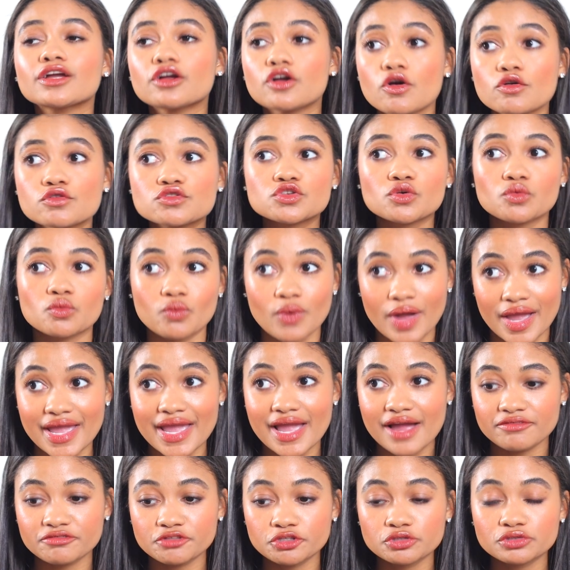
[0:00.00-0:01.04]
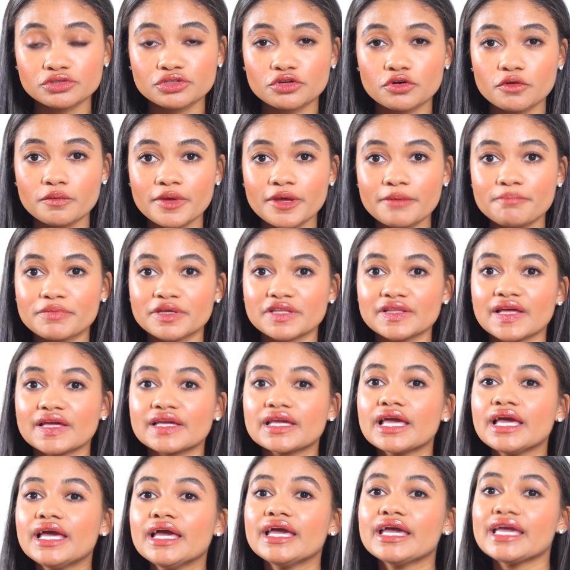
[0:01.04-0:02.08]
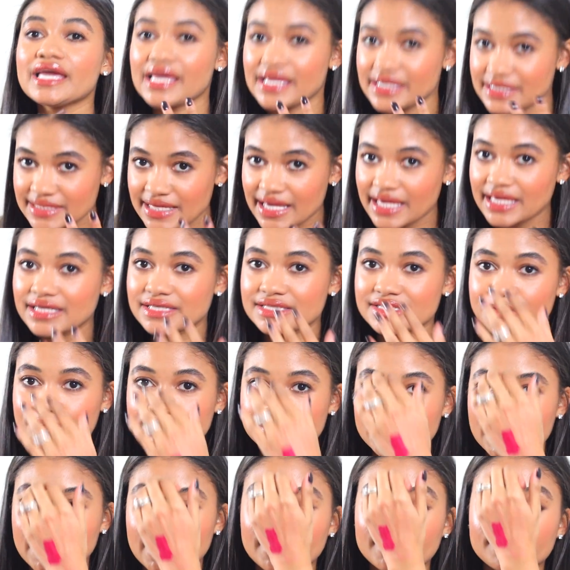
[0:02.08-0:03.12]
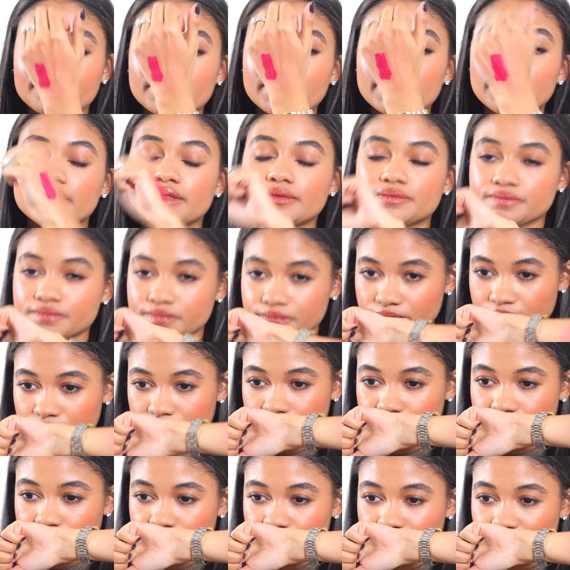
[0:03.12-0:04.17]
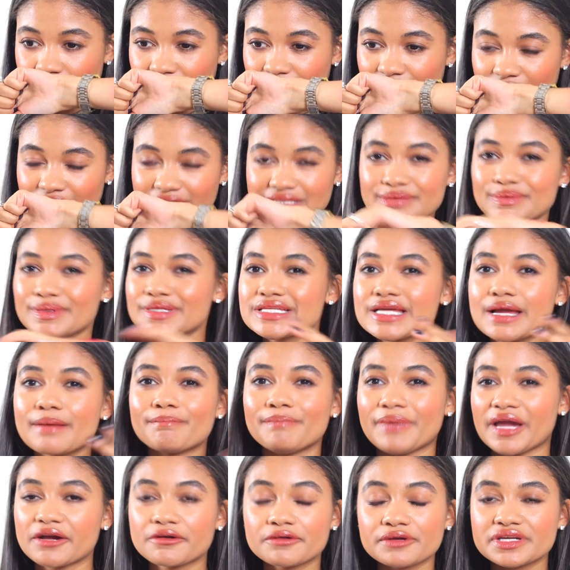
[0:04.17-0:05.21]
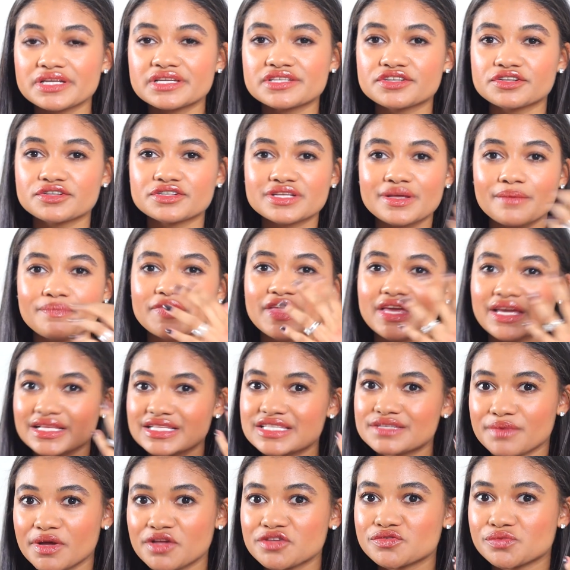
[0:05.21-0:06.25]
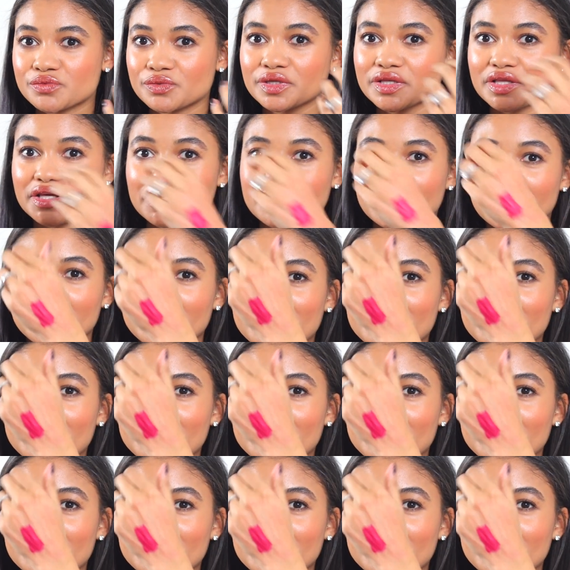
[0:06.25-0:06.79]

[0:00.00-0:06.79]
it goes away after a little bit but like it takes some time it smells like berries or something. It smells really good,